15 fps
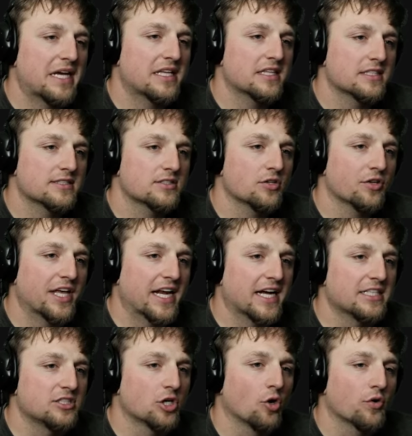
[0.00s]
so that I
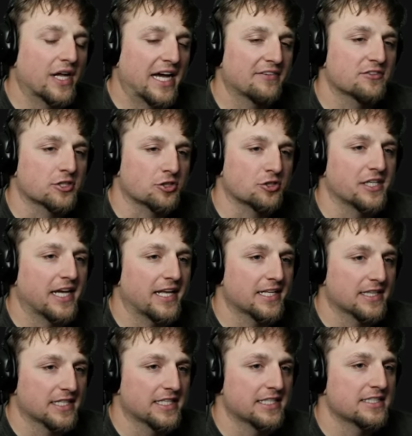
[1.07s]
don't have to create a
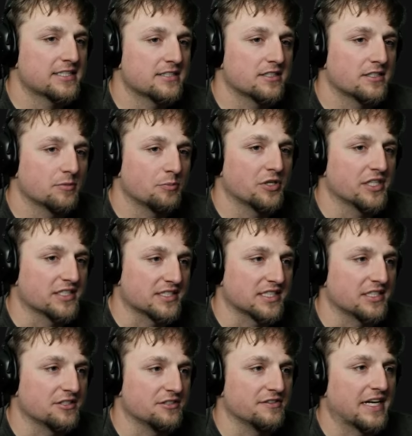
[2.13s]
list to put a
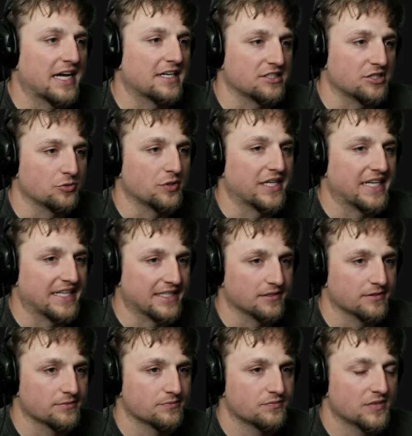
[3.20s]
single value in?
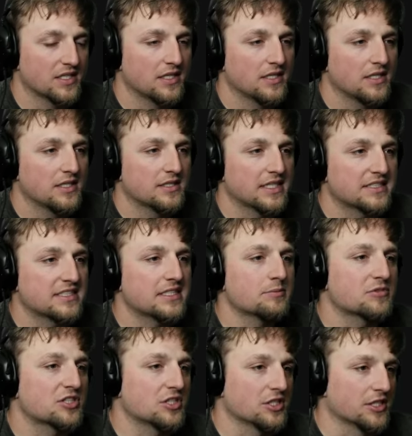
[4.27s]
That seems
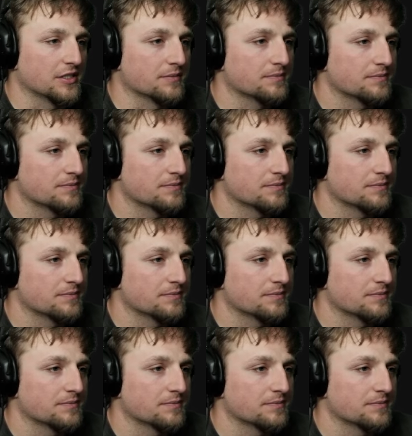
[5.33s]
good.